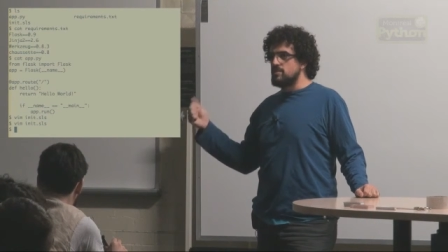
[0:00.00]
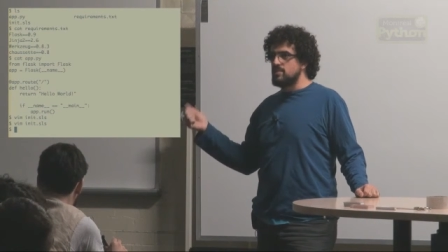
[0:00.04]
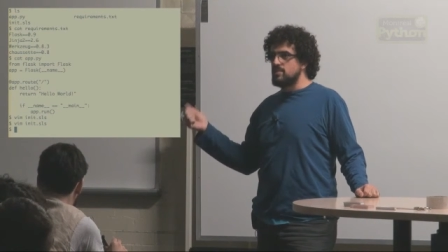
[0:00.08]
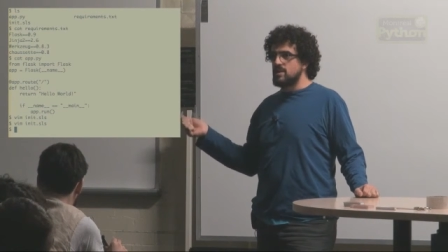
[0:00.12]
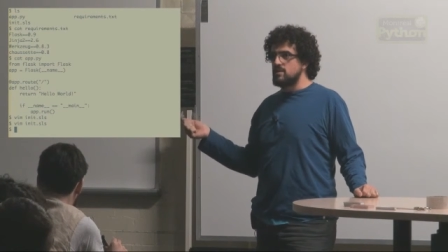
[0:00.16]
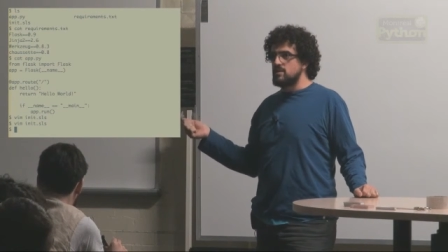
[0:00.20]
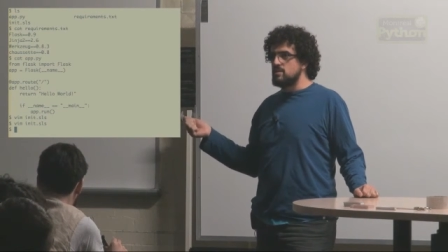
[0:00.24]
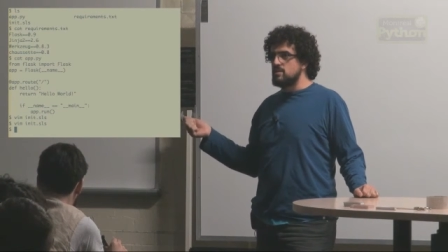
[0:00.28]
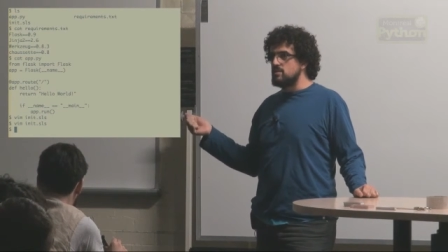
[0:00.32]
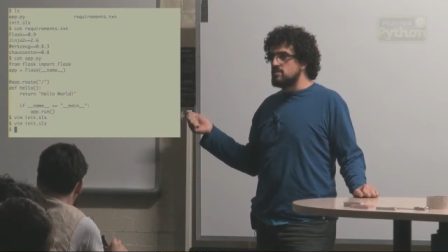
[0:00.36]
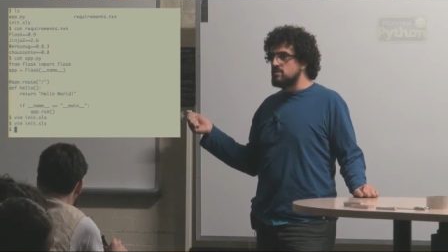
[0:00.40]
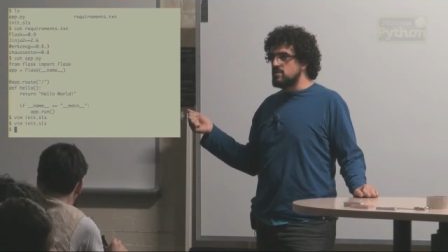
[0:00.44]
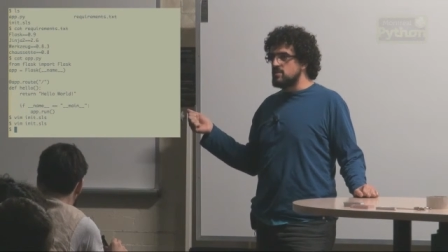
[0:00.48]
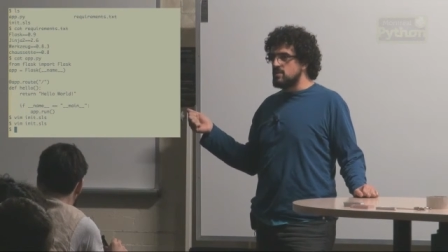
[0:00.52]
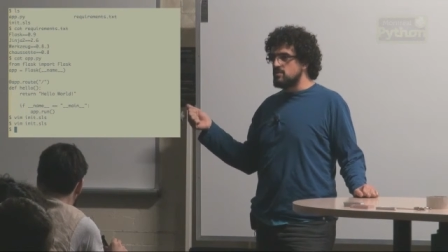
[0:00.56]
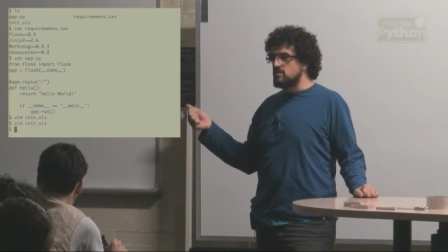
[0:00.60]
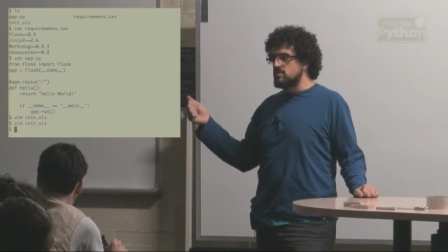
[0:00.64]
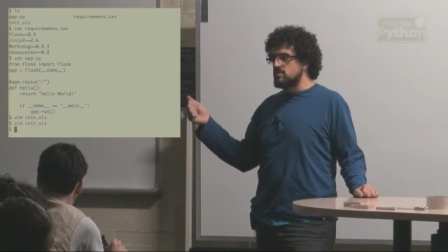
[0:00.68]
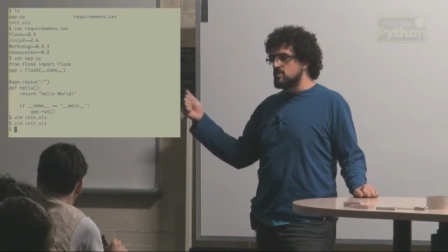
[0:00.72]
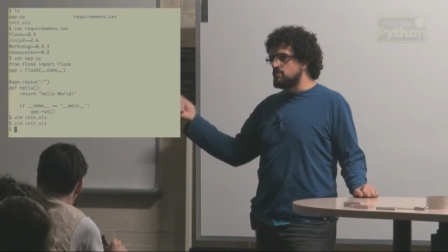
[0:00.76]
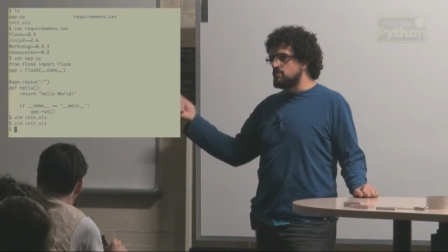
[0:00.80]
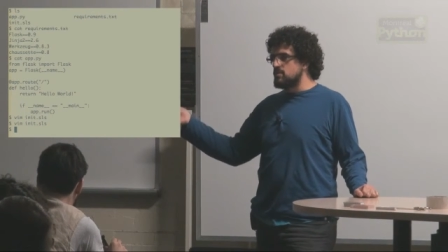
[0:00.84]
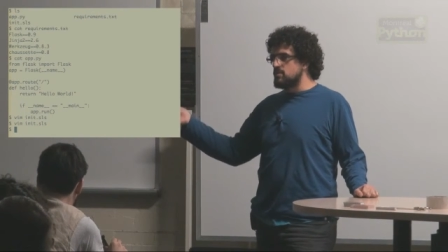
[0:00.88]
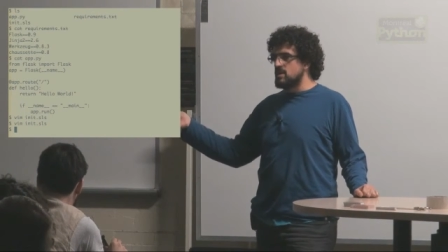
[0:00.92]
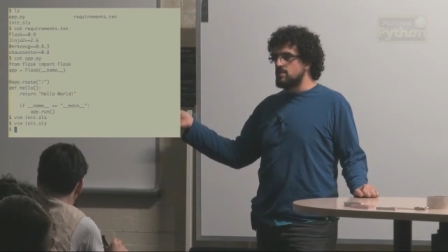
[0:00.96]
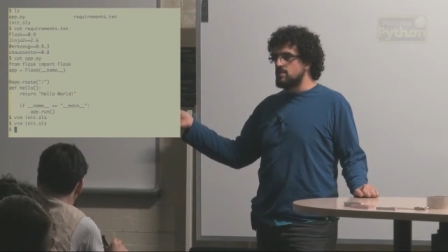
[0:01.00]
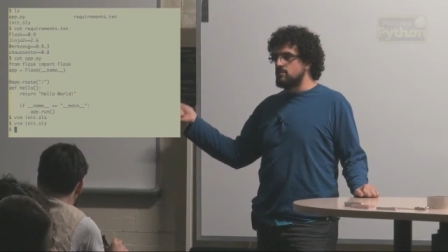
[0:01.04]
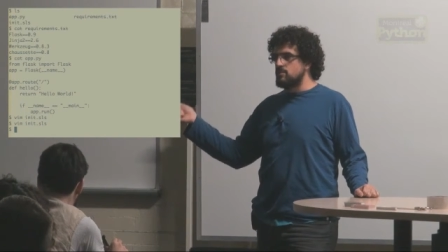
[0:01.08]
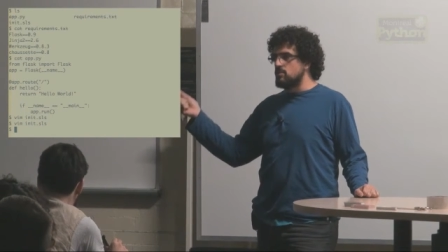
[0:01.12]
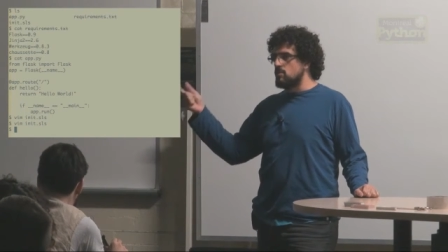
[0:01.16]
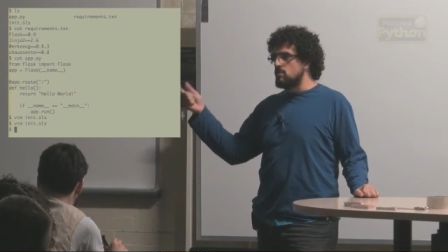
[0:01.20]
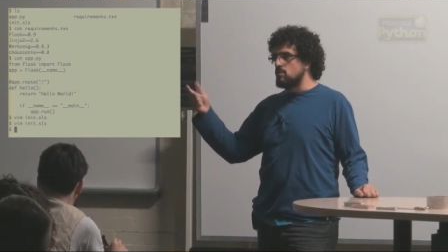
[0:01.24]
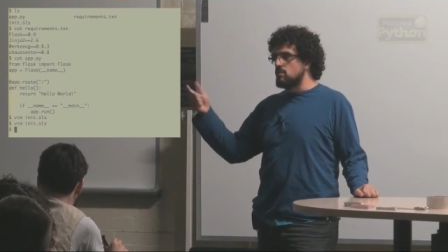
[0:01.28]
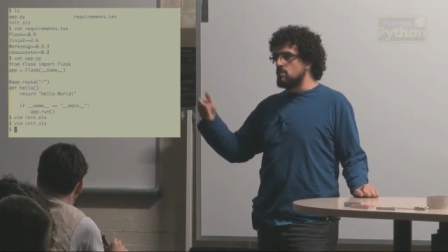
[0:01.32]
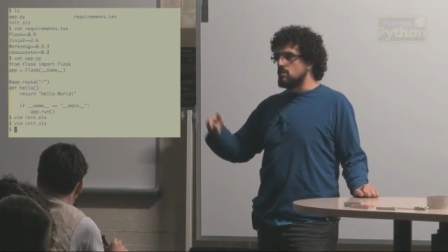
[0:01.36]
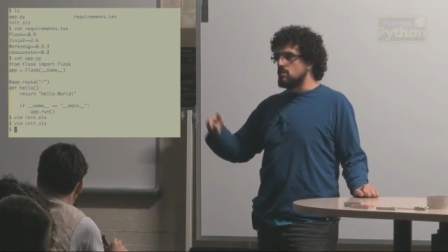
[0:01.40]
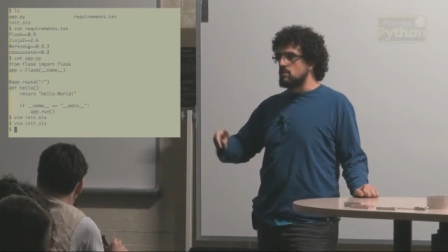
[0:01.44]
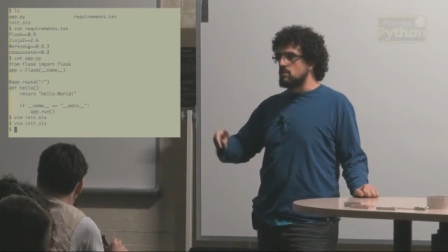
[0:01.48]
dependencies that pip
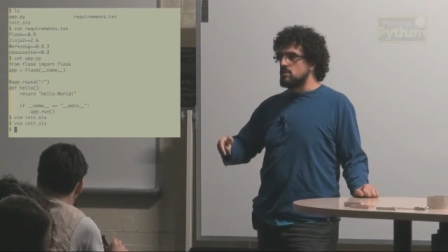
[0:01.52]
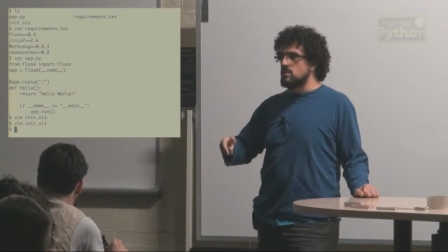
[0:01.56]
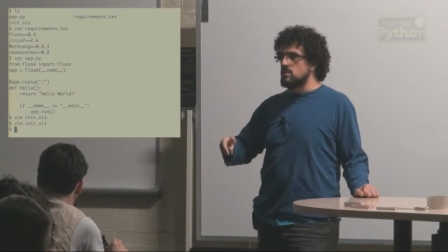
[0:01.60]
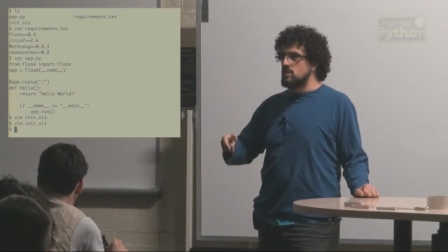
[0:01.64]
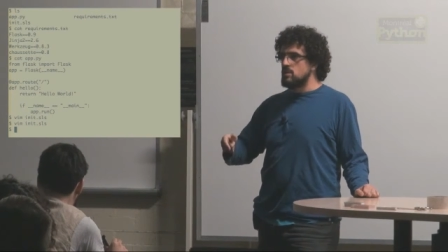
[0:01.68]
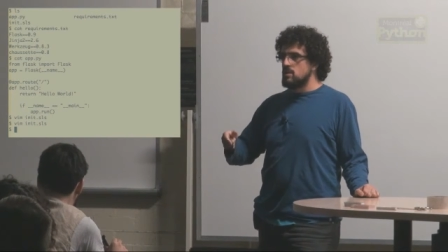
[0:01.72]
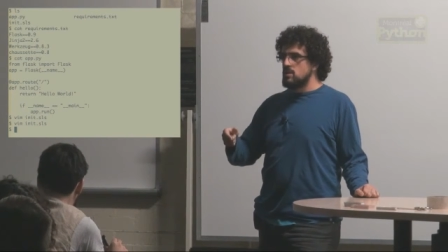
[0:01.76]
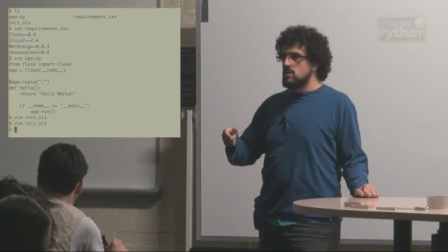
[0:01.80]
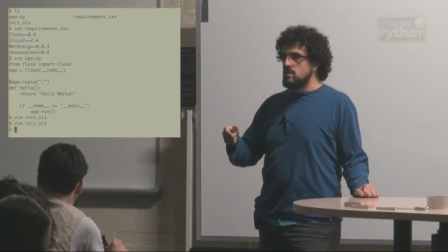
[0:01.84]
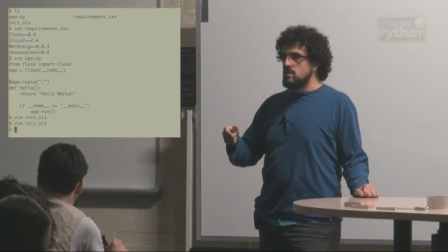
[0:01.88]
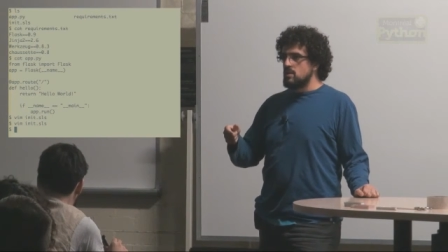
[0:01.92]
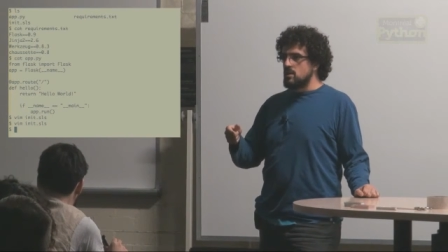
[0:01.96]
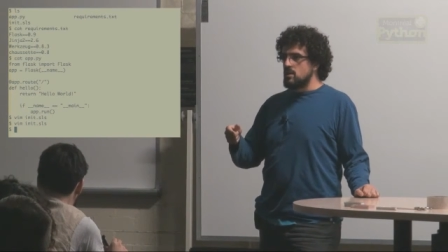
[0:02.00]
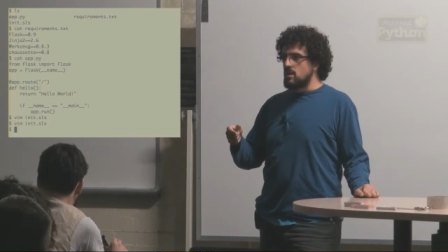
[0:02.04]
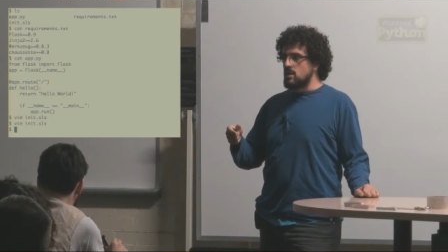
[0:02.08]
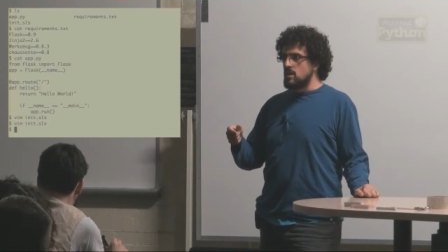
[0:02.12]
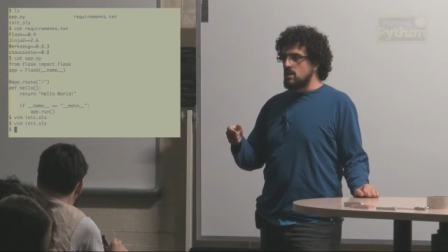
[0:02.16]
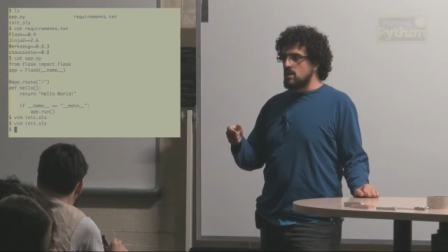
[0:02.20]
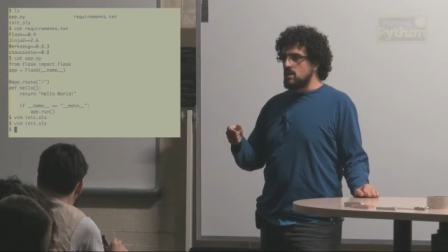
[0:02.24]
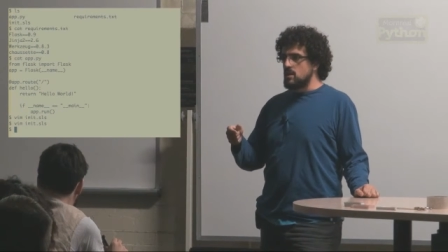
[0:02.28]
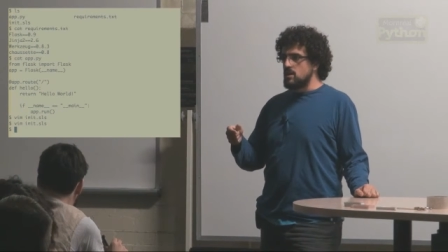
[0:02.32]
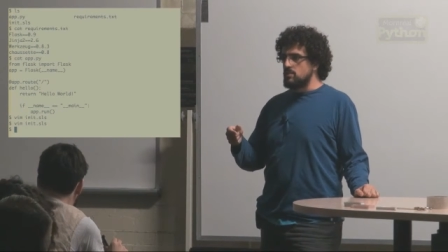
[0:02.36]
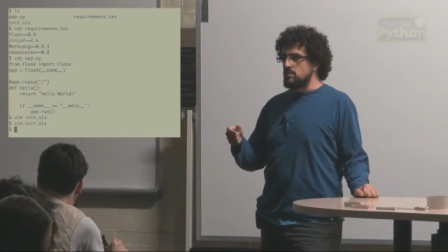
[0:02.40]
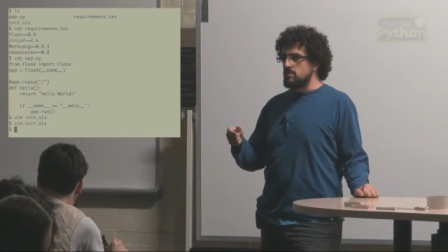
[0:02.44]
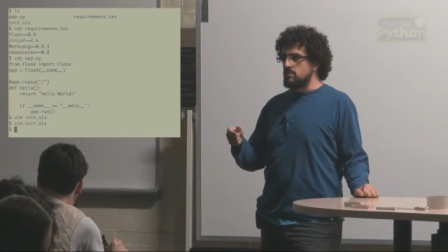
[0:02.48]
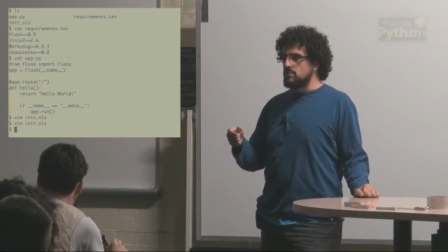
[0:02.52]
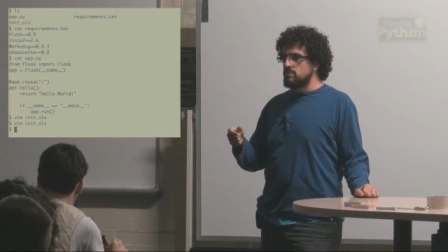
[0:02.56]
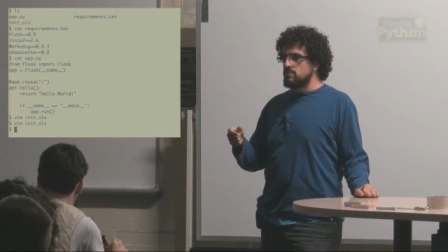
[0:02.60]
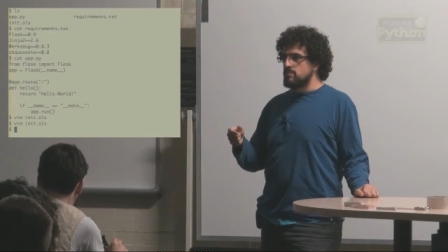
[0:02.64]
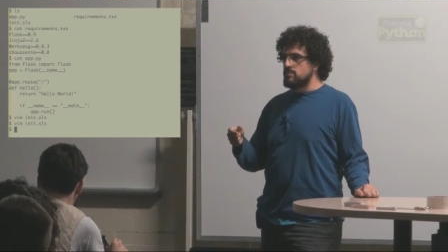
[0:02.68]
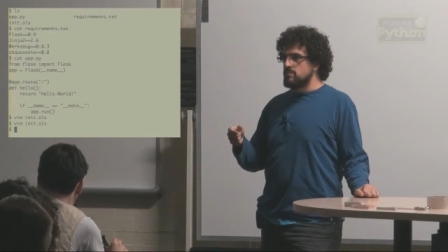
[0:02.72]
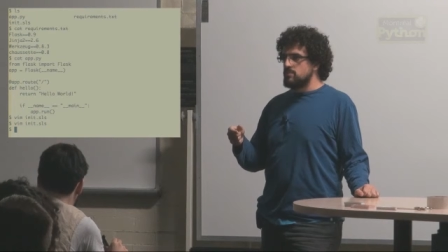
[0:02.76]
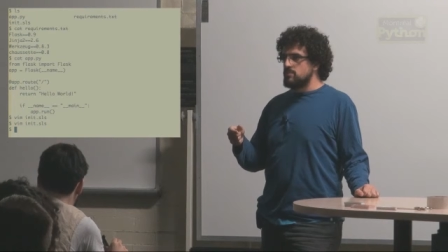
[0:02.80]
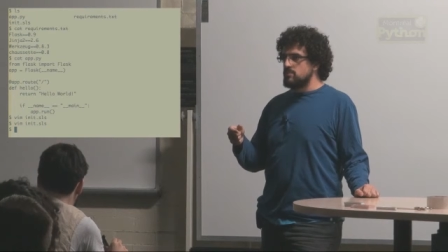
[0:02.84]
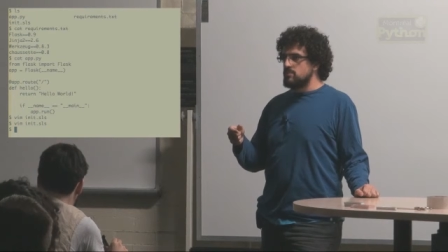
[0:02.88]
or um,